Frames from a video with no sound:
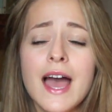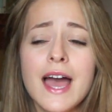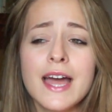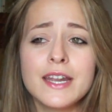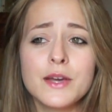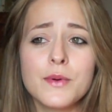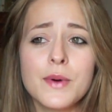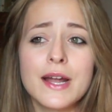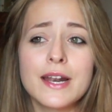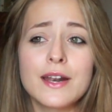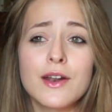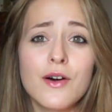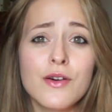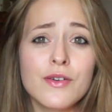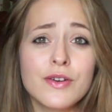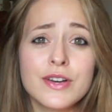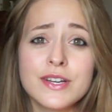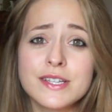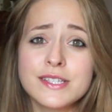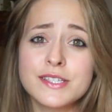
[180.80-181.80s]
anywhere
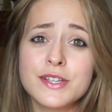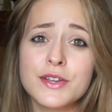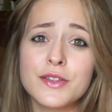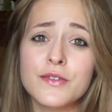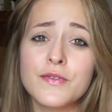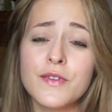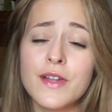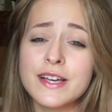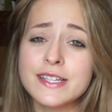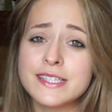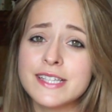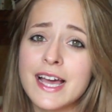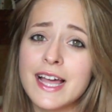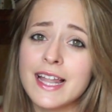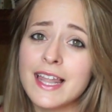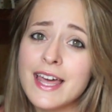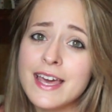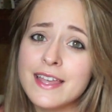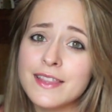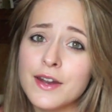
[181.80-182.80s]
longer, so the flight to
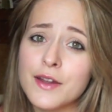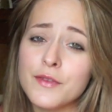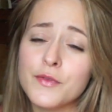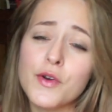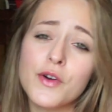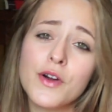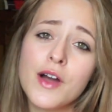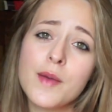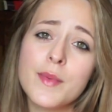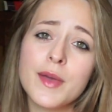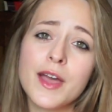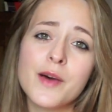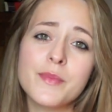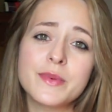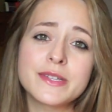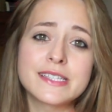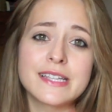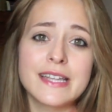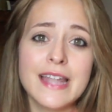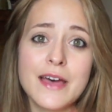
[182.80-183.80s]
LA that I've got coming
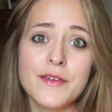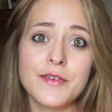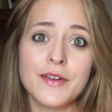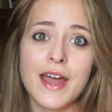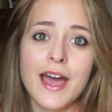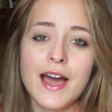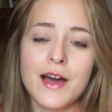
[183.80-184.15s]
up is 11